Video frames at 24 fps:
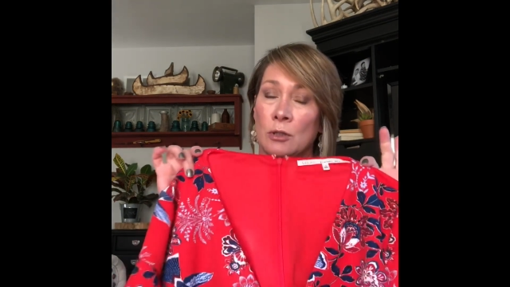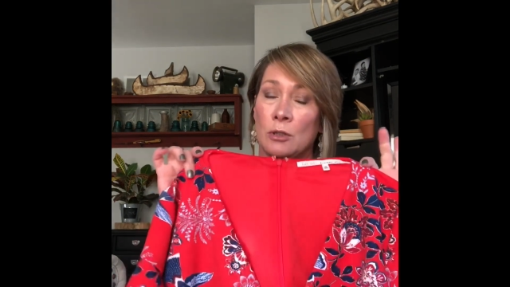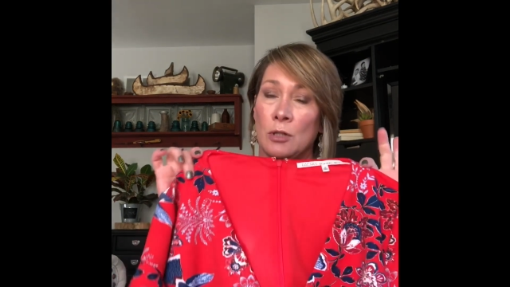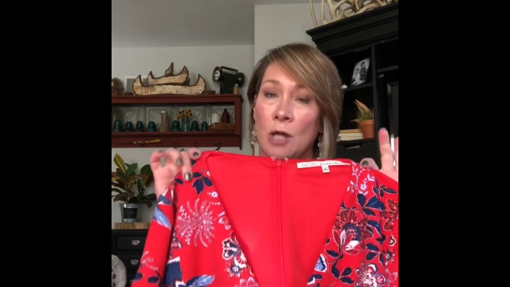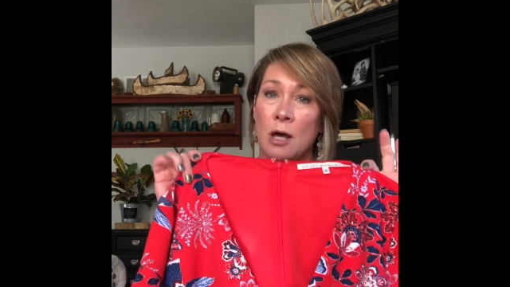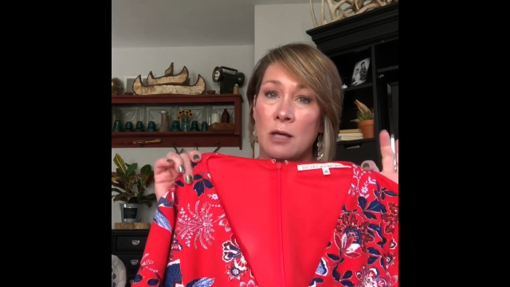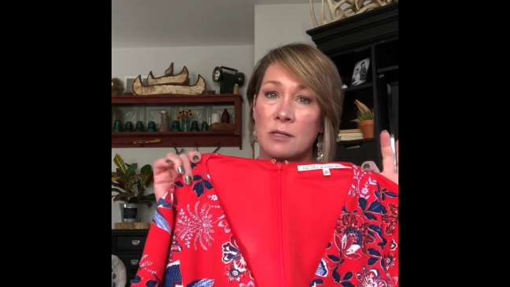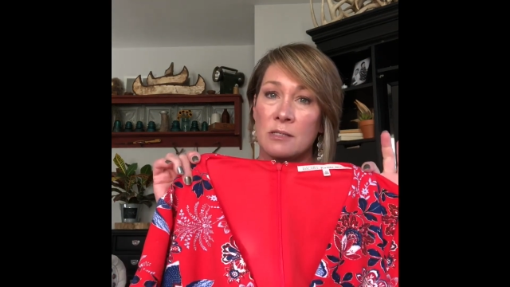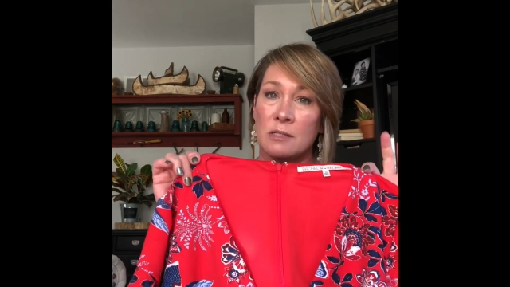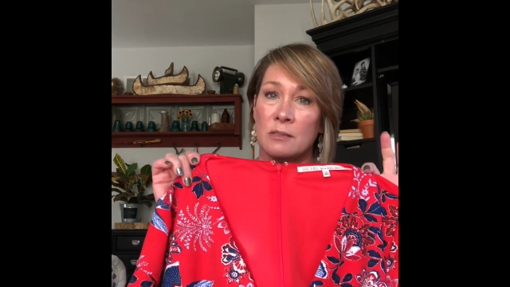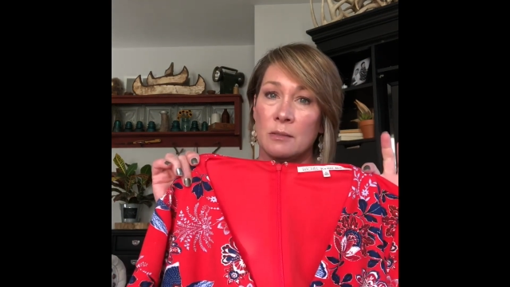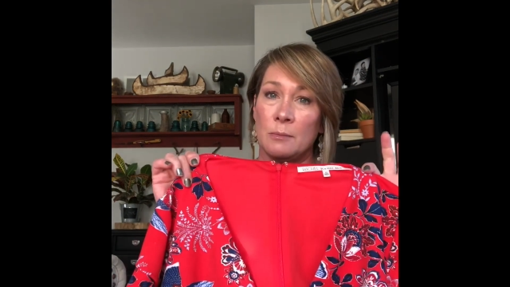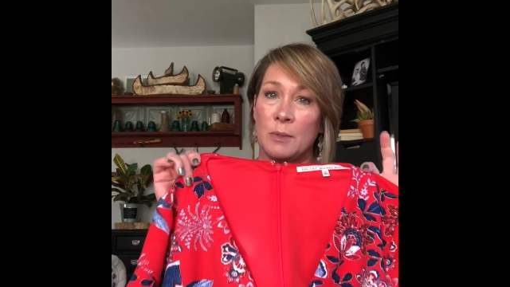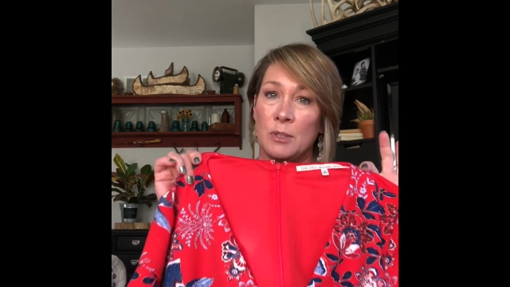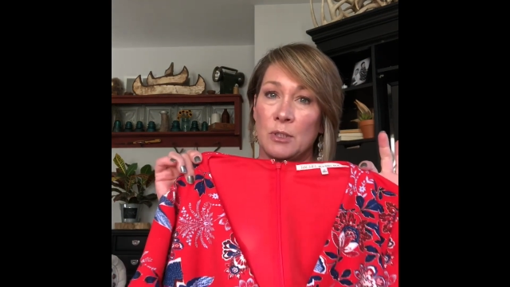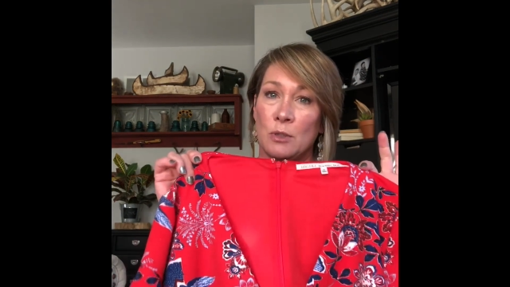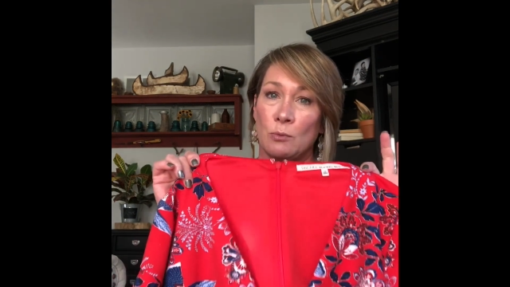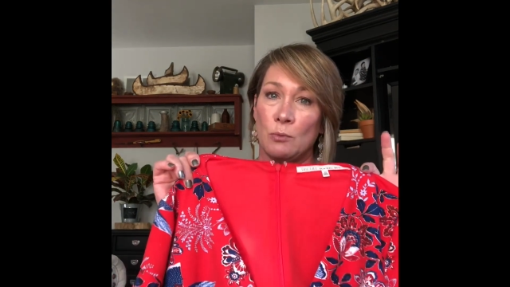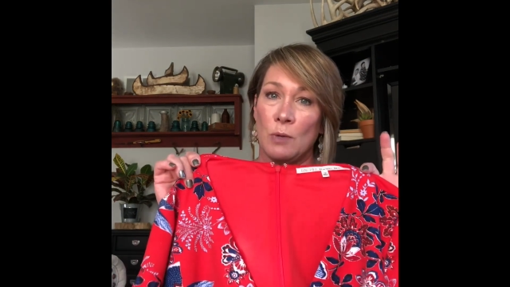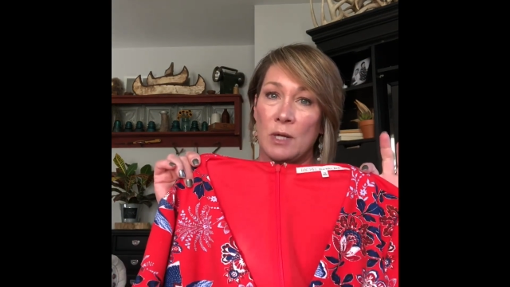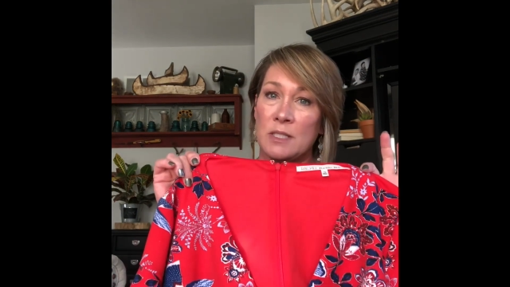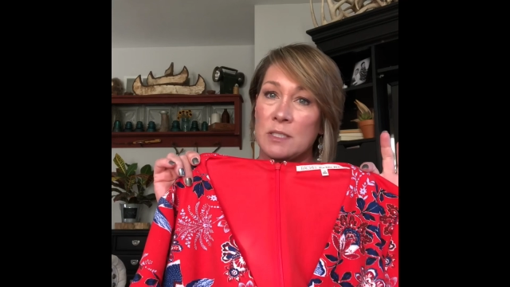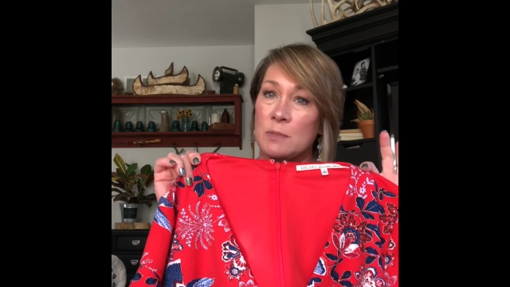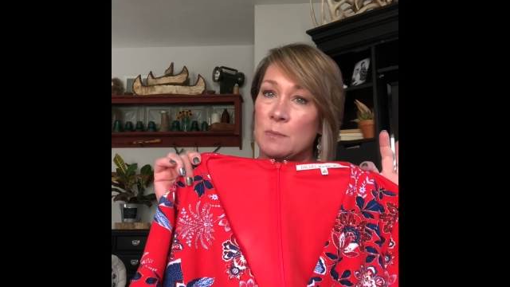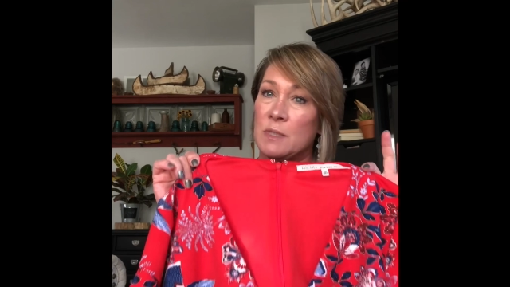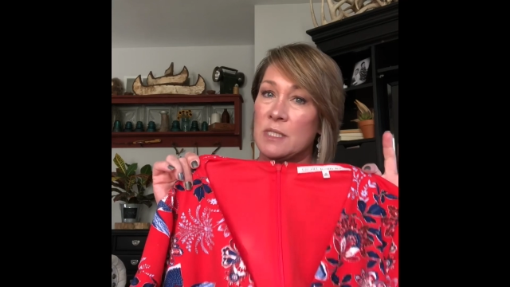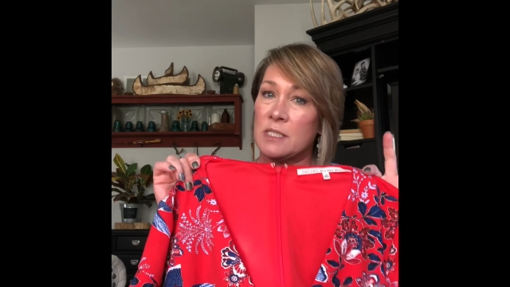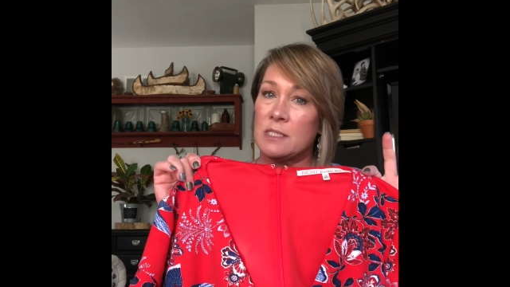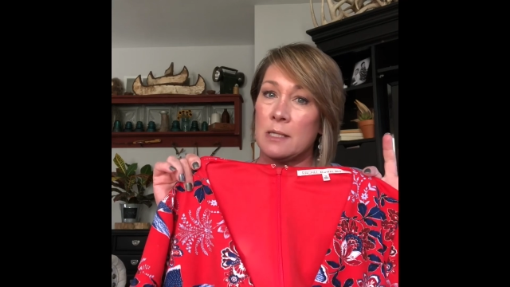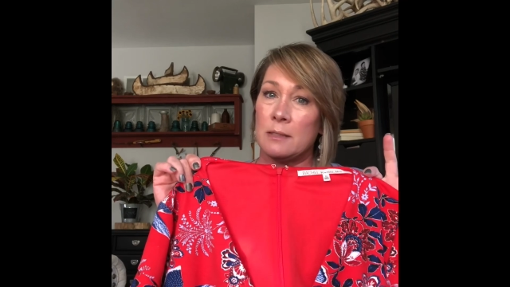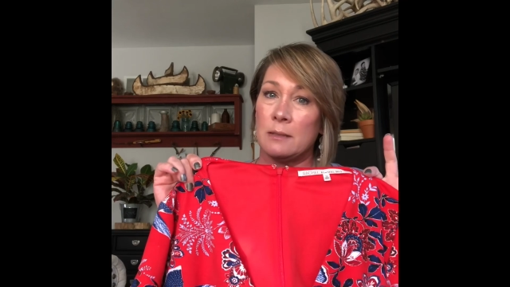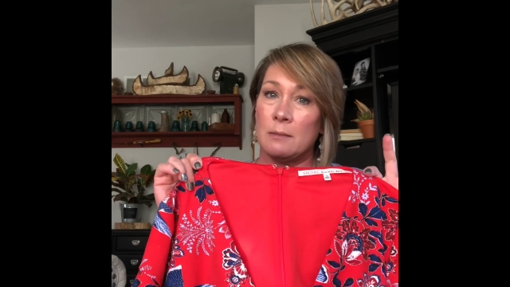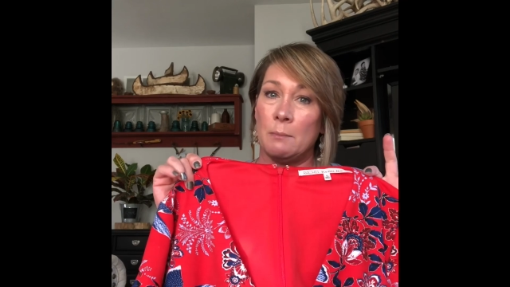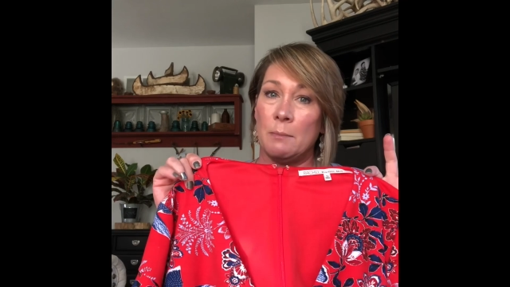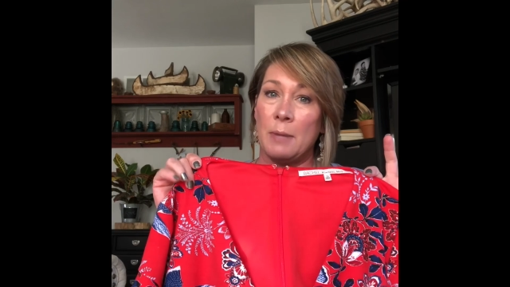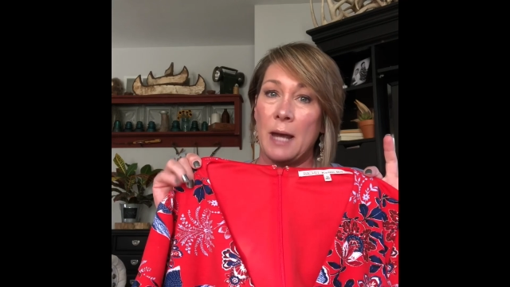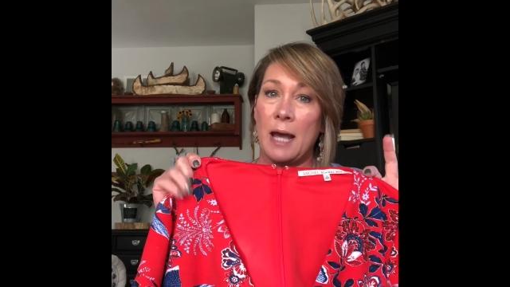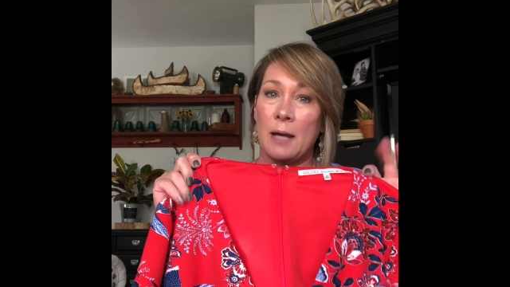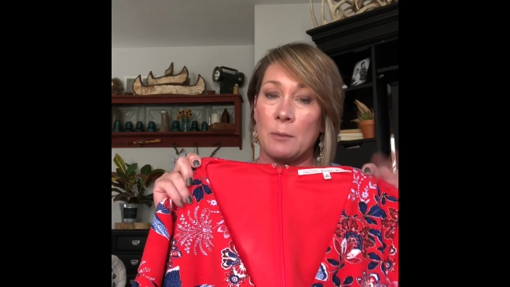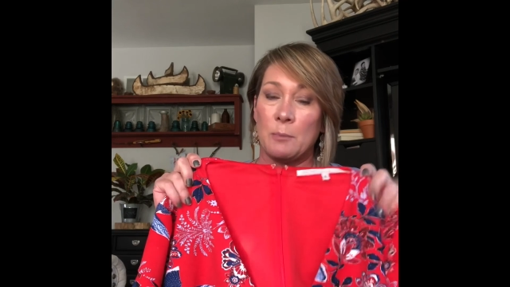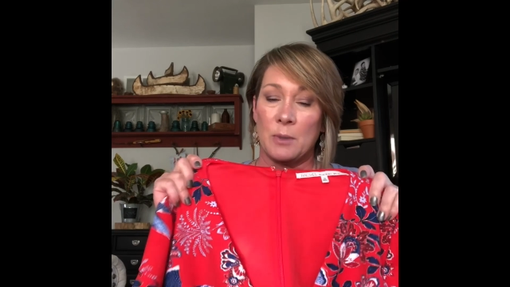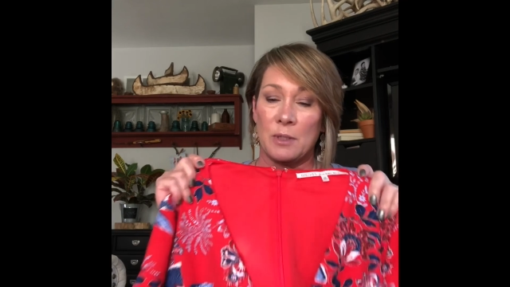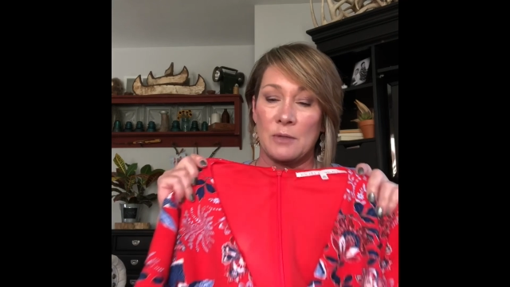closet them and you rent them and send them back,